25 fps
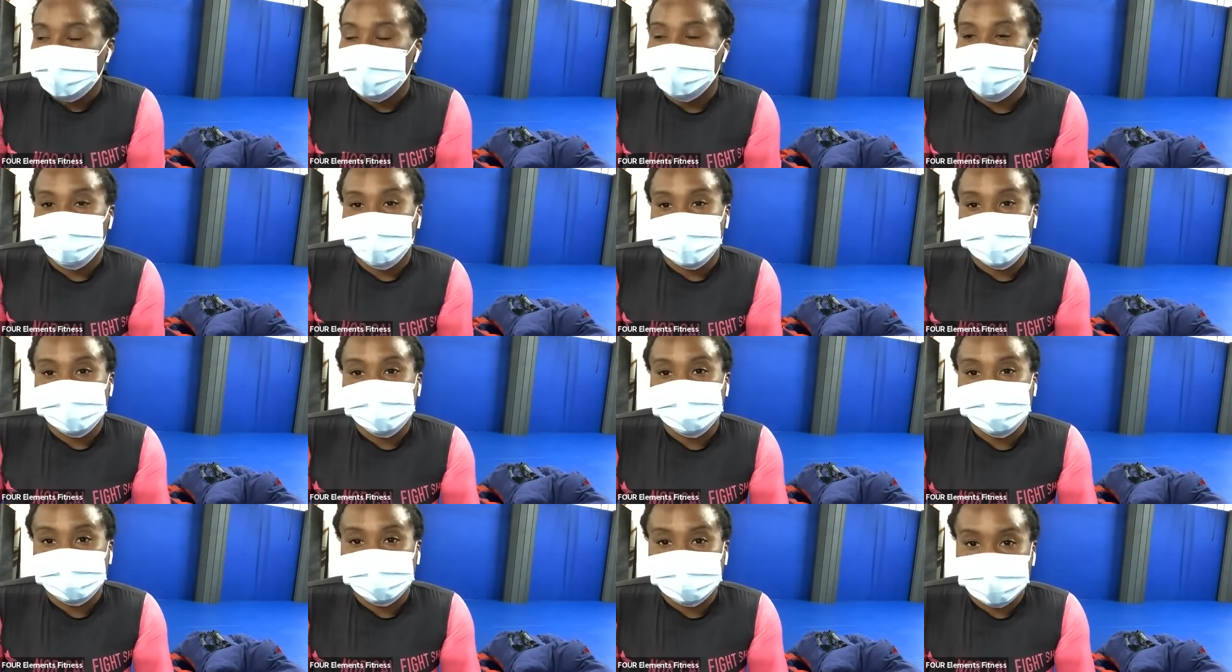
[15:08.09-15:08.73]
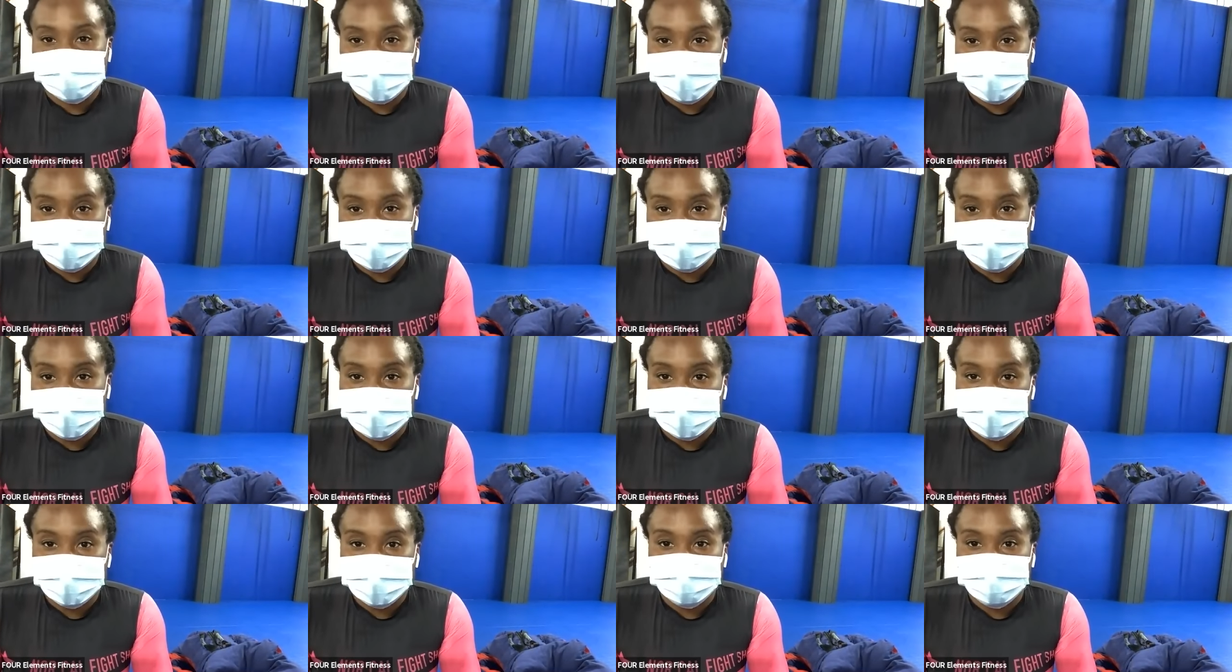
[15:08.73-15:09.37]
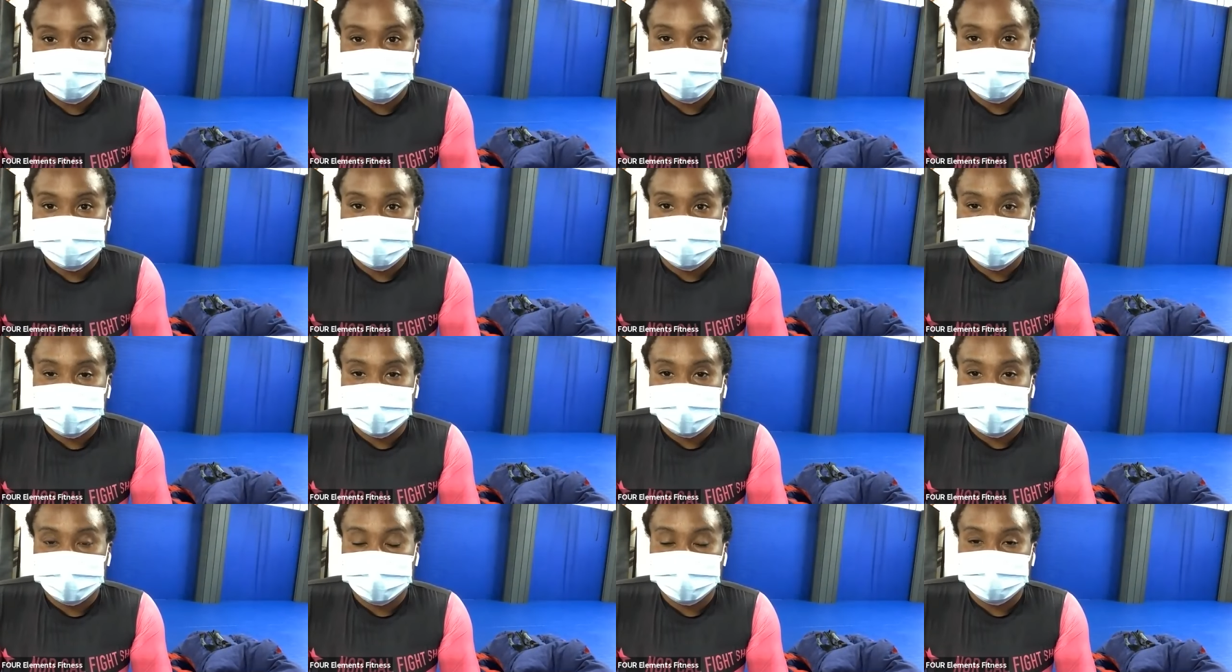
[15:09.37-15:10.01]
our wrestling takedowns
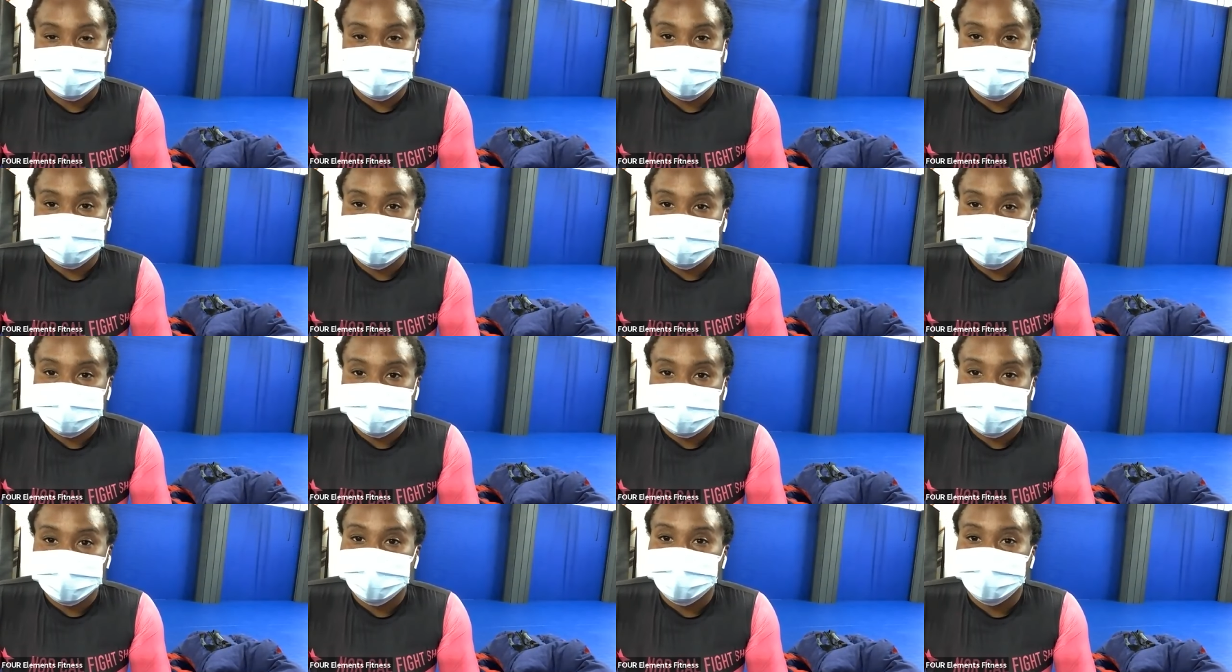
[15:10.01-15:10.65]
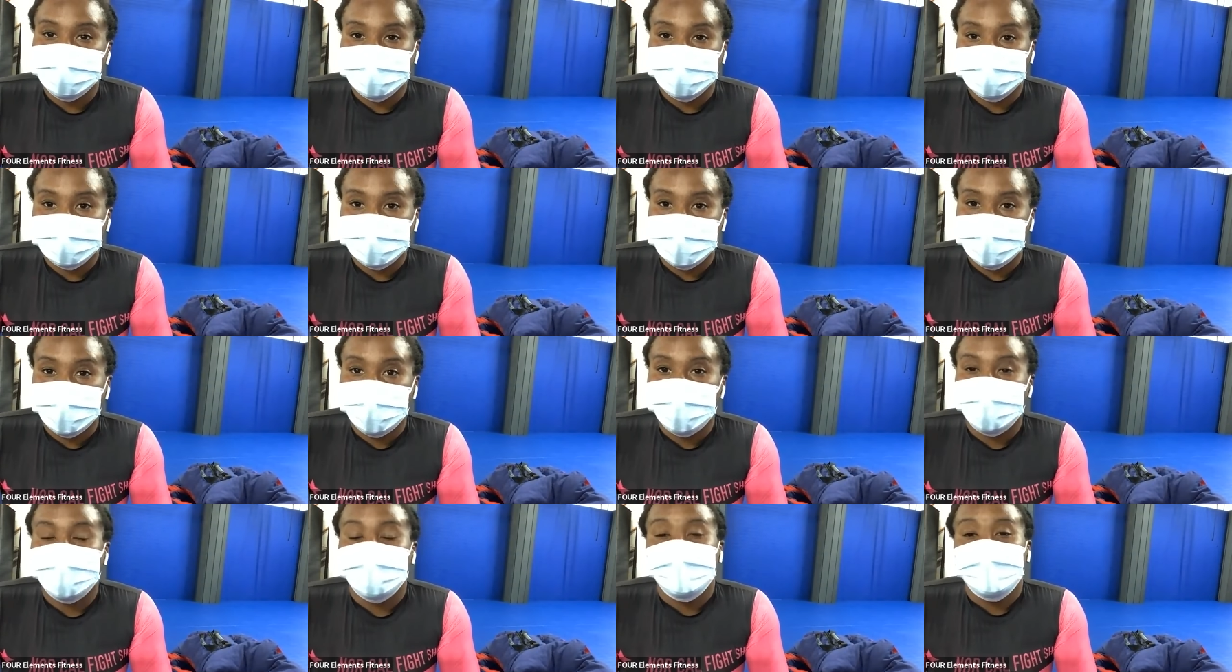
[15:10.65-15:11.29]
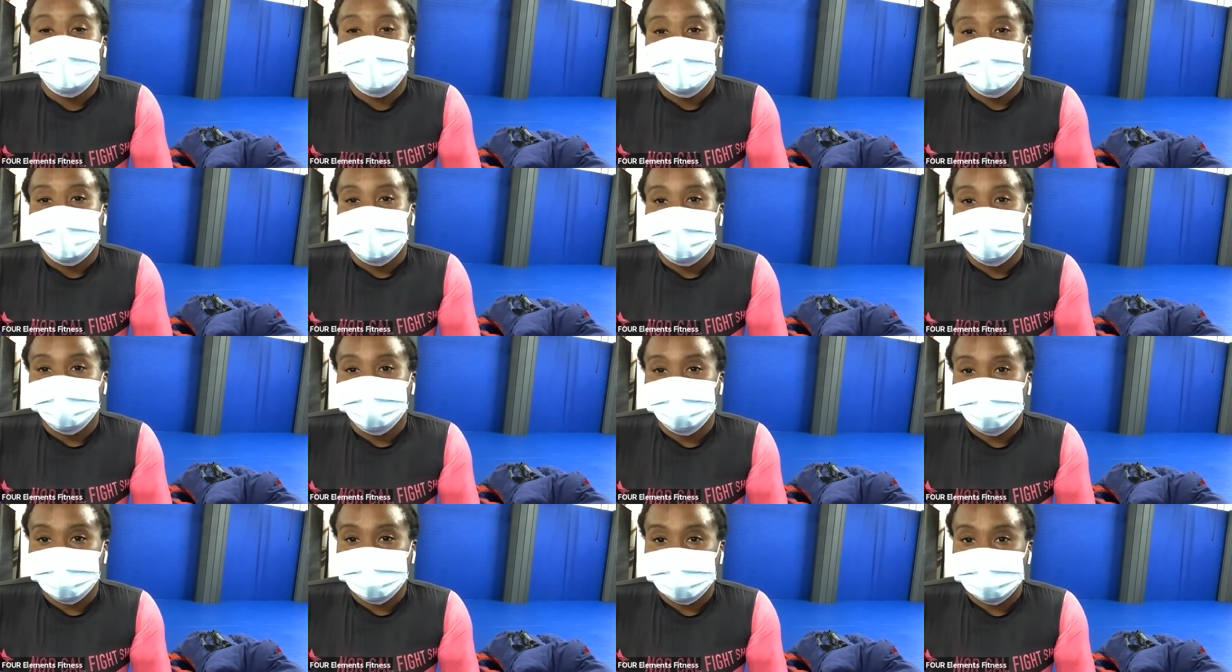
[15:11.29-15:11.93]
and get into detail on that
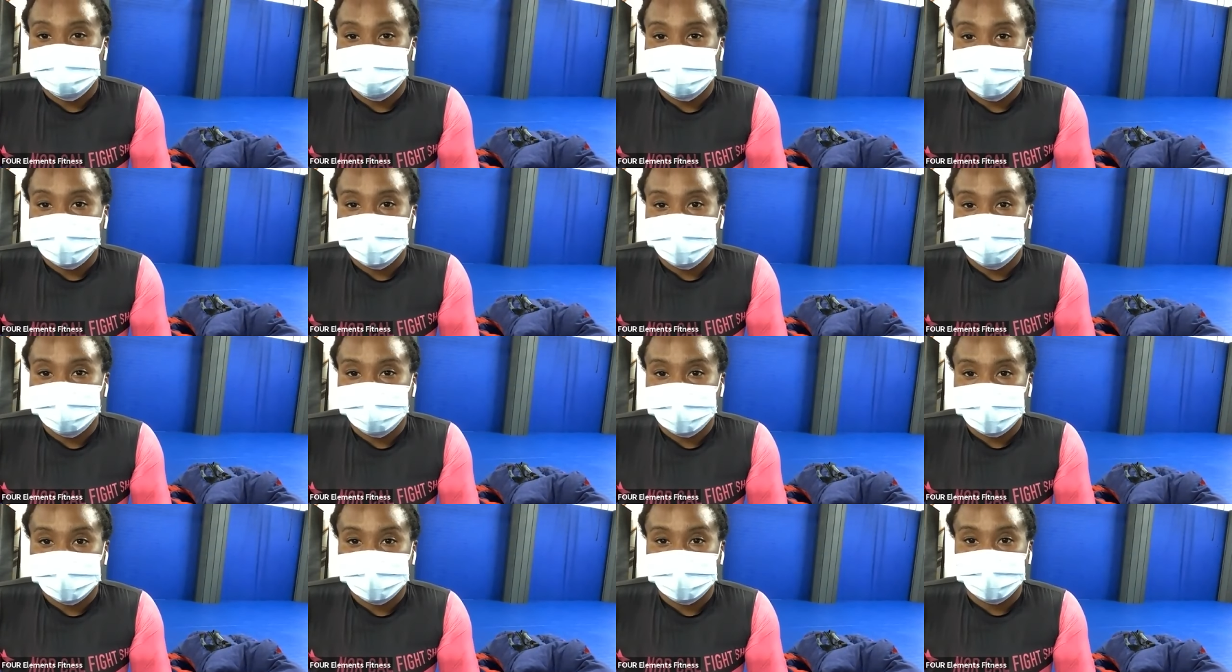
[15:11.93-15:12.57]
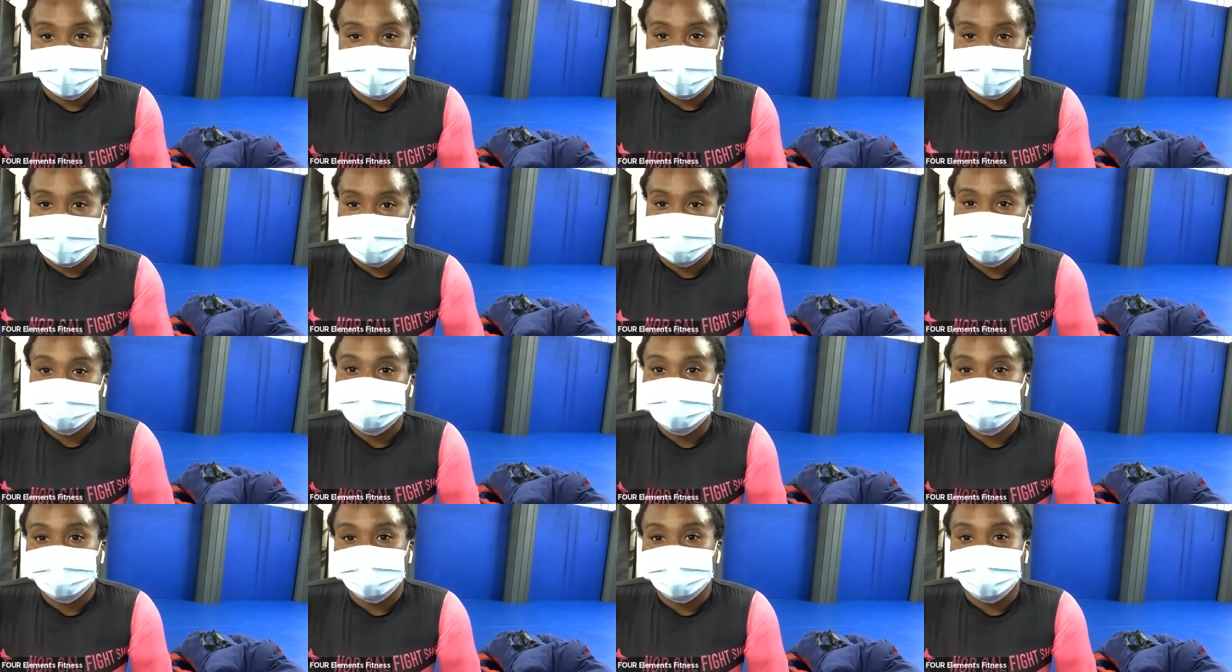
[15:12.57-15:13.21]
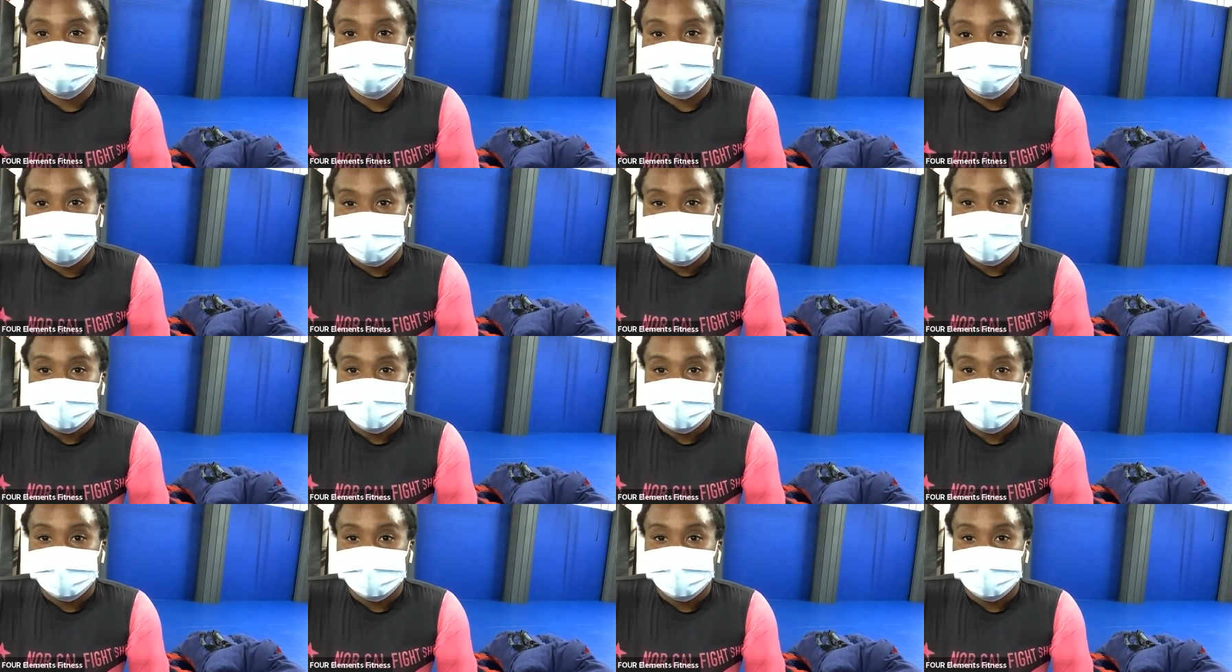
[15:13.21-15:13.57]
in the first week of the month on how to shoot.